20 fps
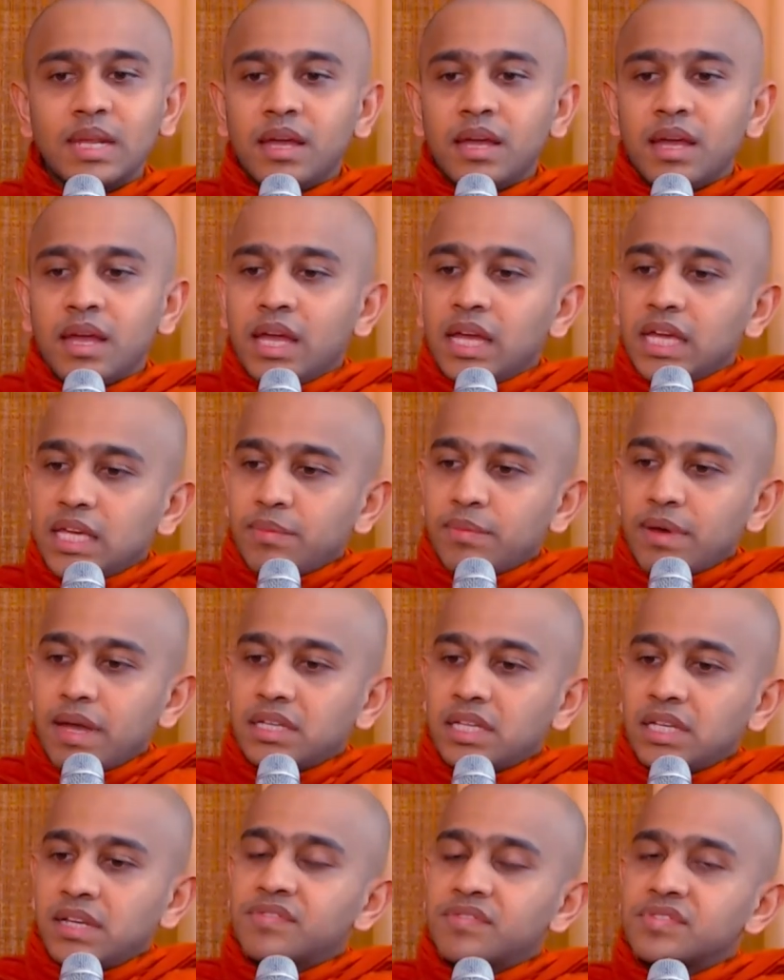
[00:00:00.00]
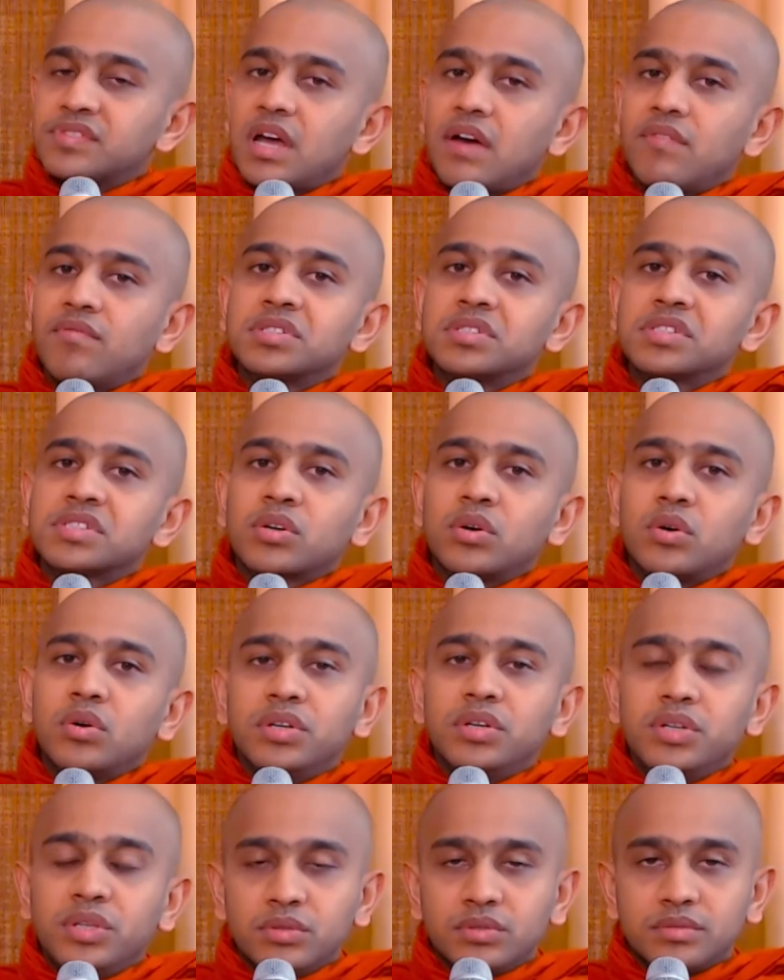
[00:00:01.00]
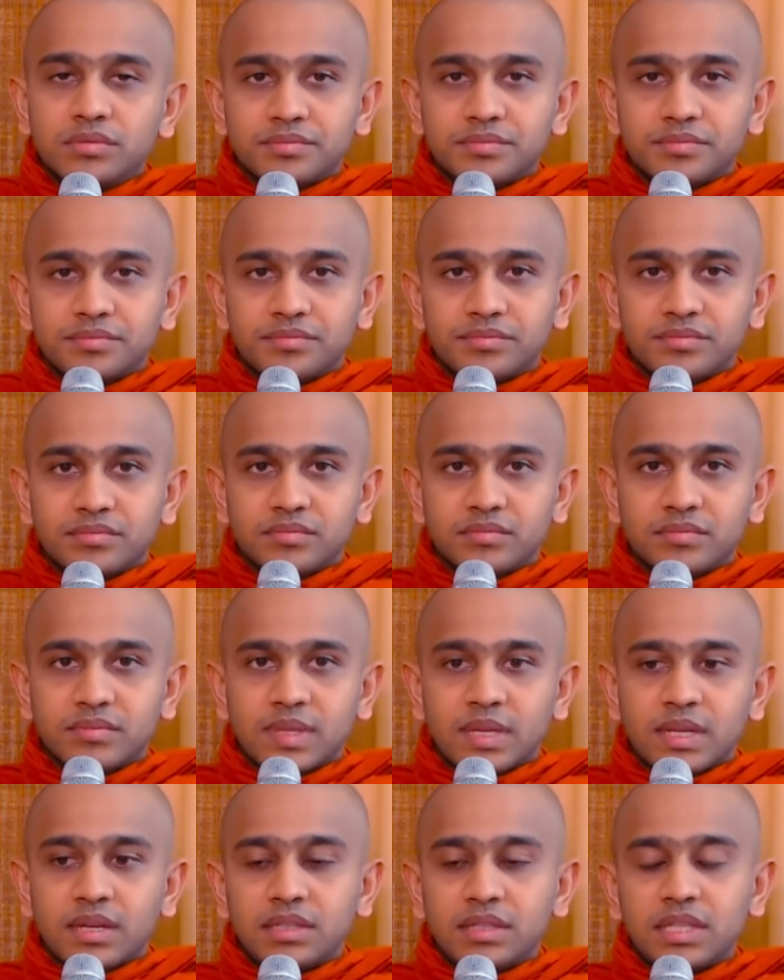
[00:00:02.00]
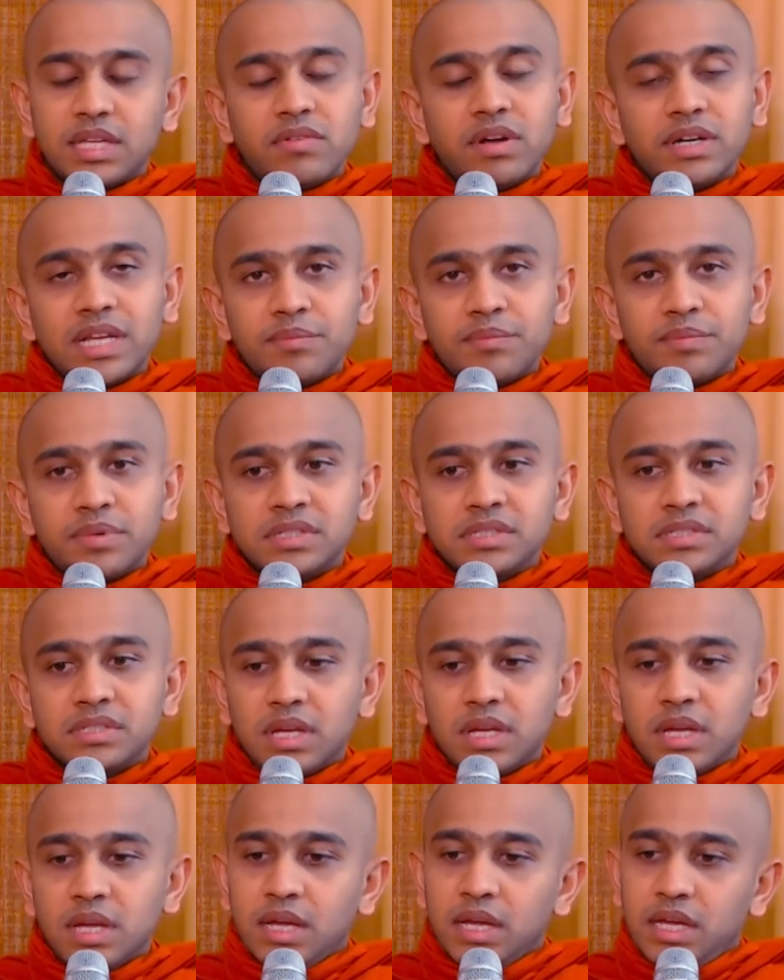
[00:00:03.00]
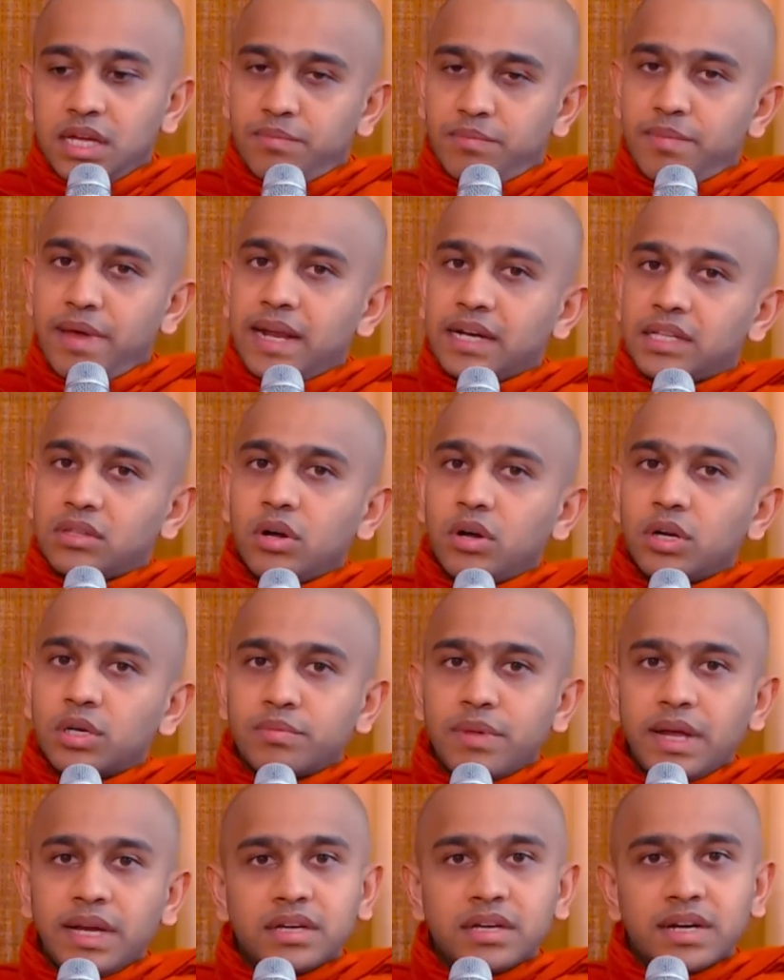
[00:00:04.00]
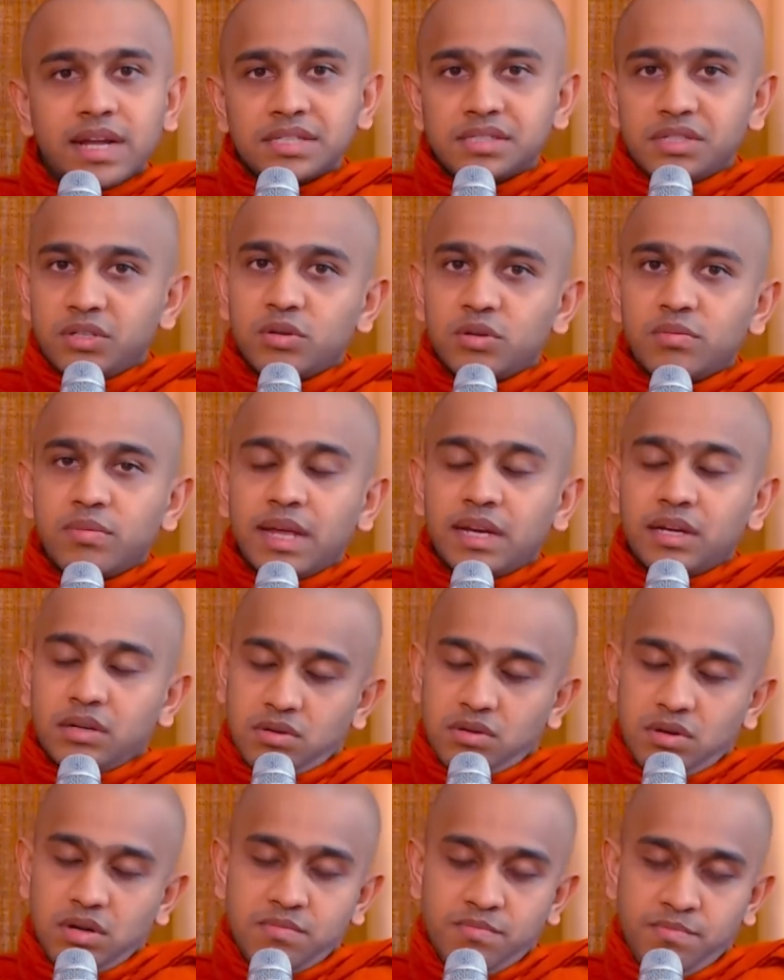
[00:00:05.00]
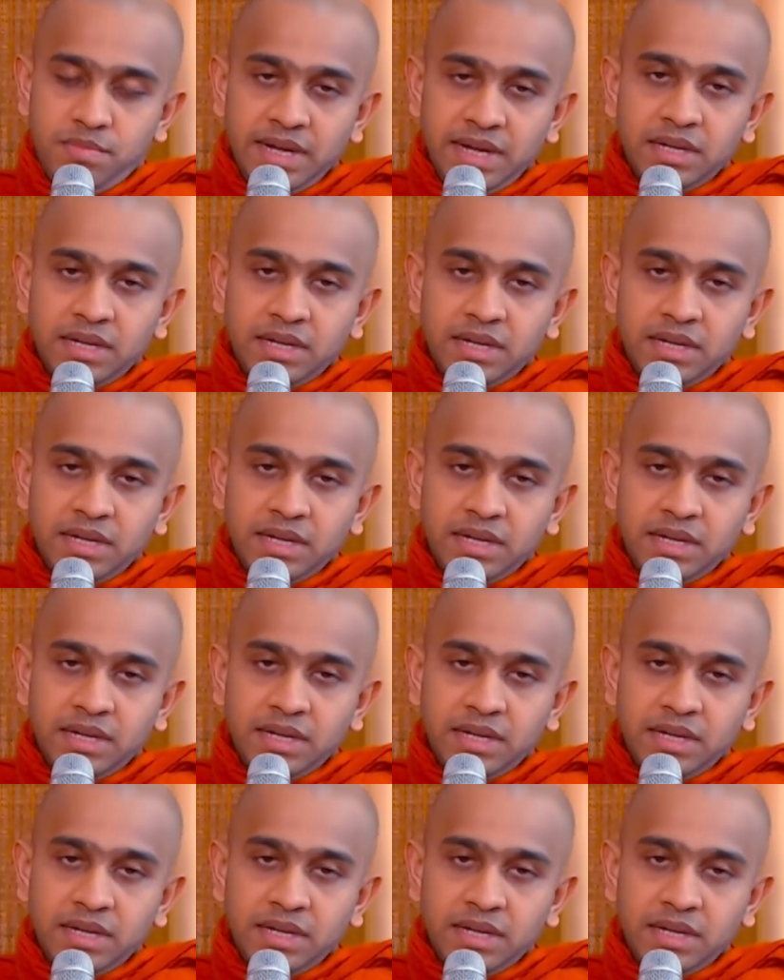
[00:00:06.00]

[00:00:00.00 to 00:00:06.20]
Imagine if someone scolds you. Then what happens? A bad thought might arise in your mind. Not might, a